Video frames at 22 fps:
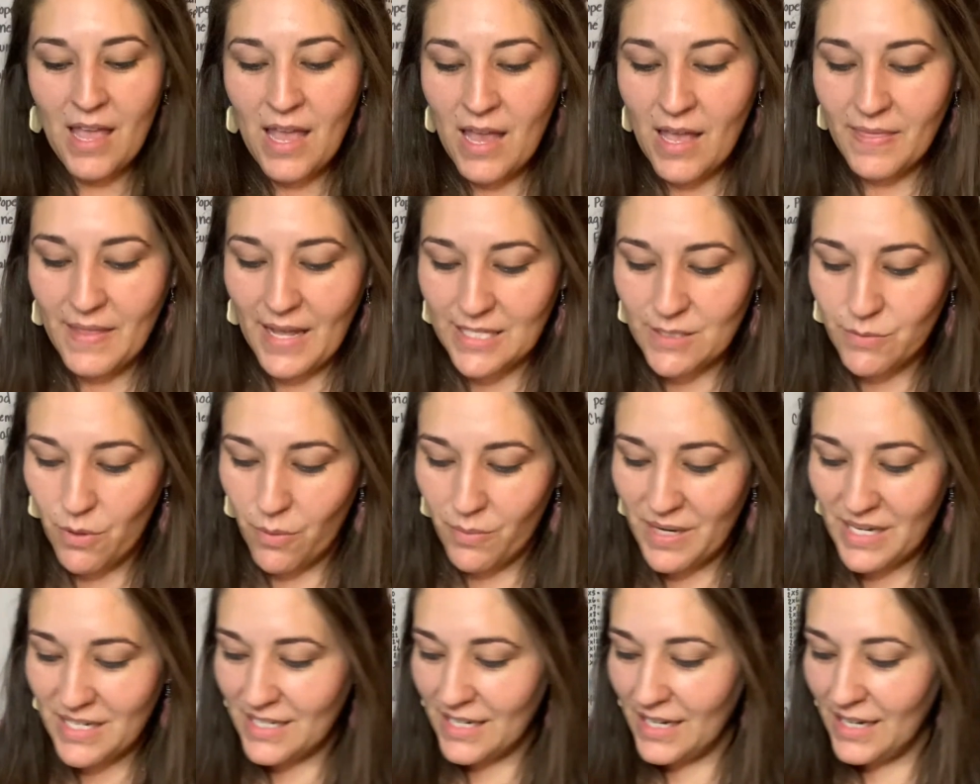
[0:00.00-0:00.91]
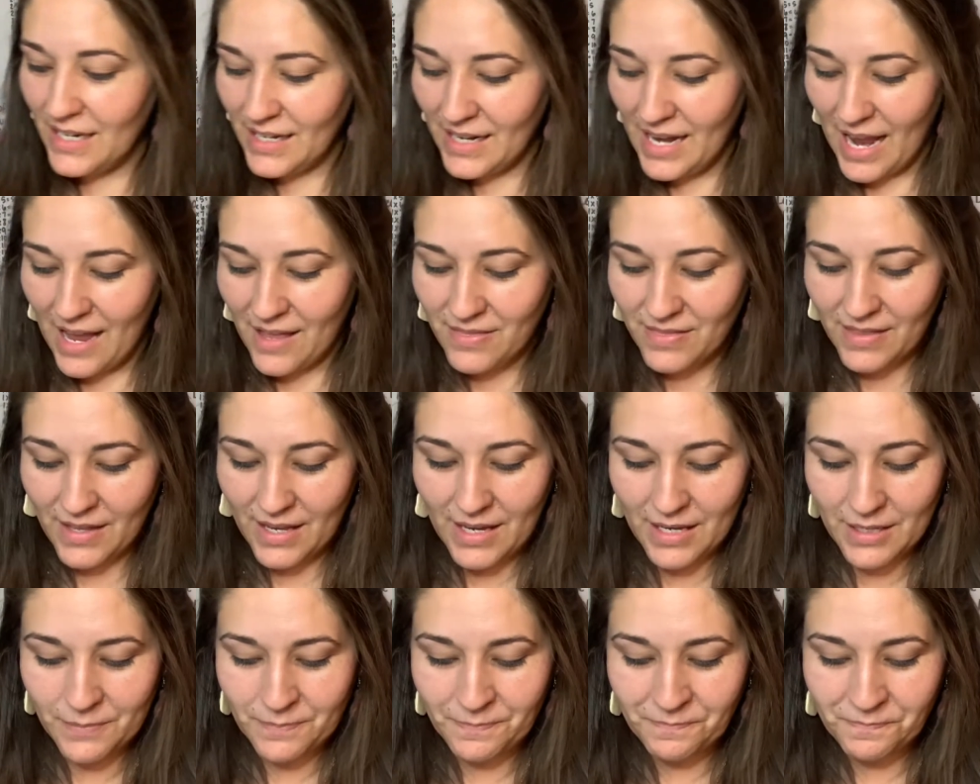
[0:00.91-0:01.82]
That's what we did, and
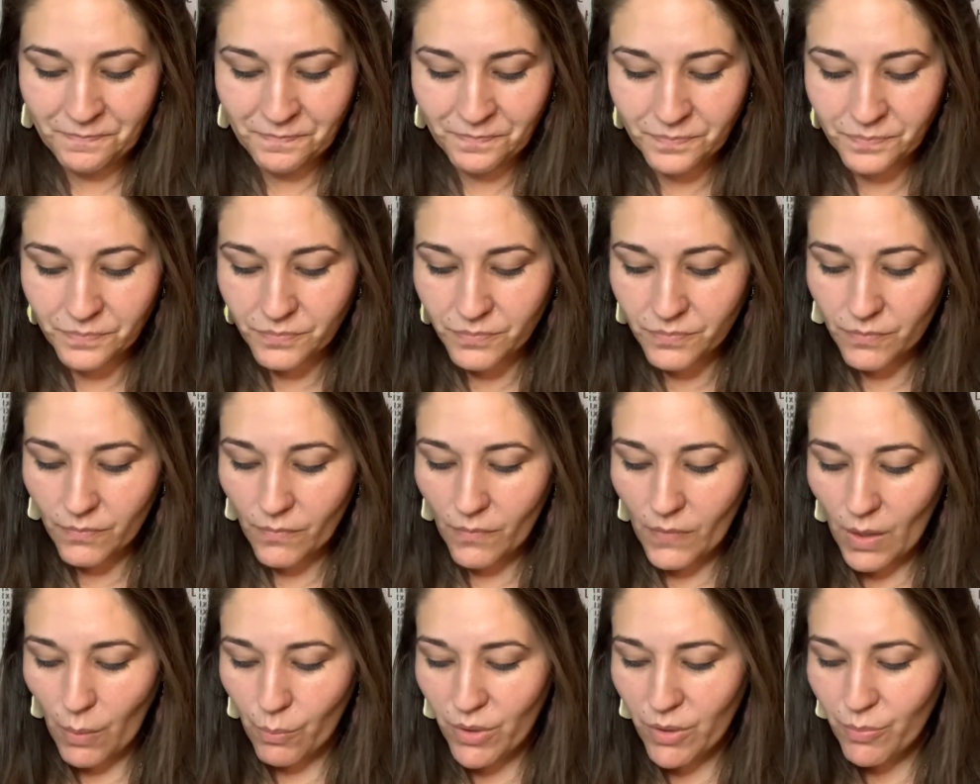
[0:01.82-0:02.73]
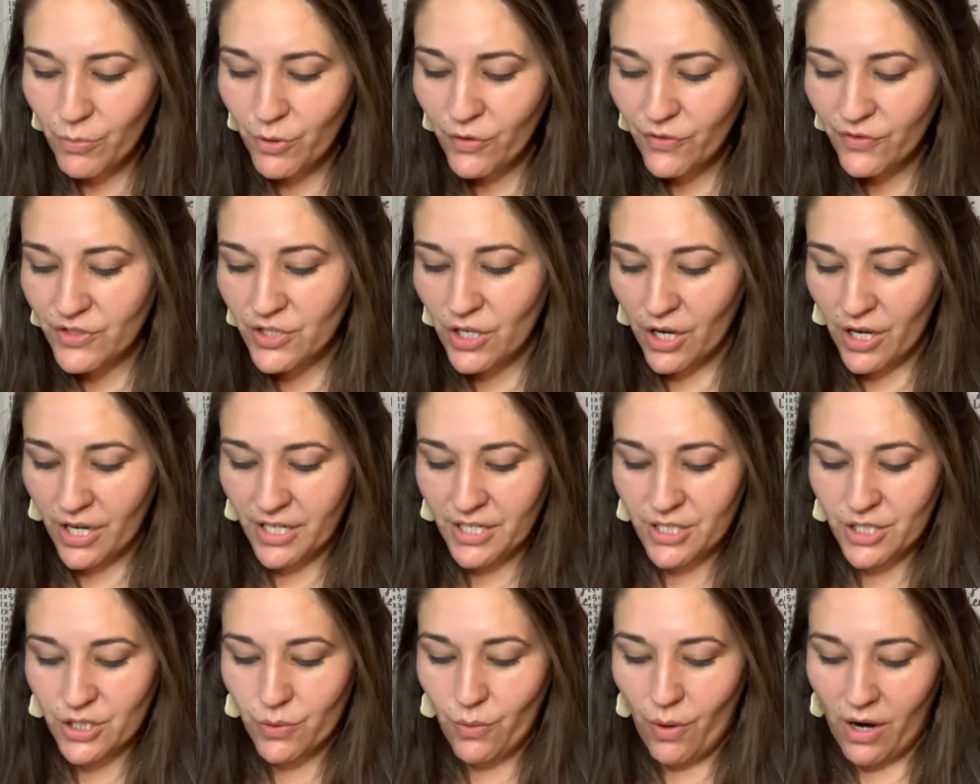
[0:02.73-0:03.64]
then we moved
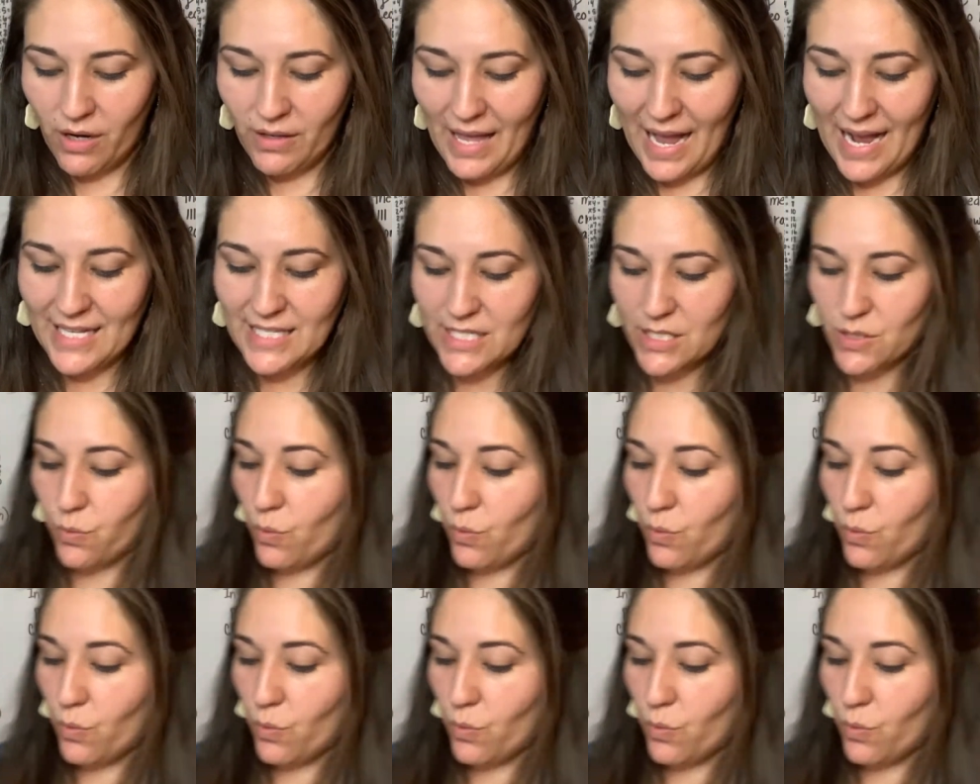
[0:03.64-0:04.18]
on to our last